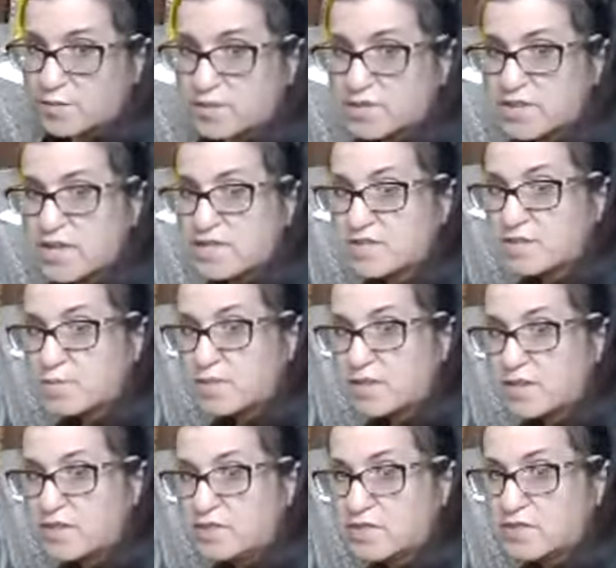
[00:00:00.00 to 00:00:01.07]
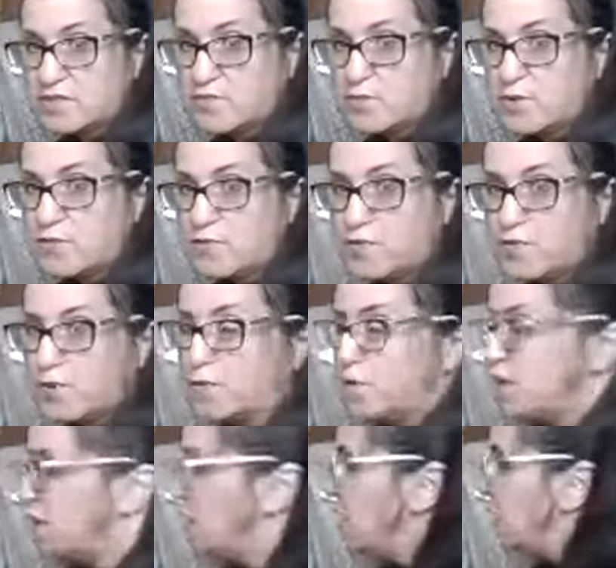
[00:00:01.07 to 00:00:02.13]
so it's nice and easy to
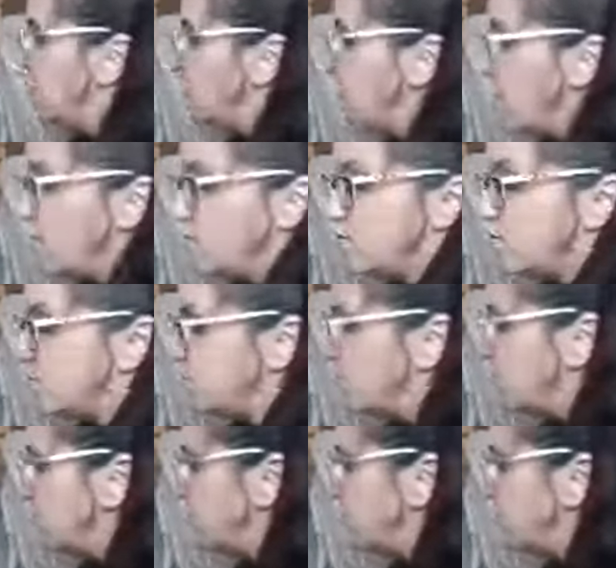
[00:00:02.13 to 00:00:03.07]
refill. The leather's still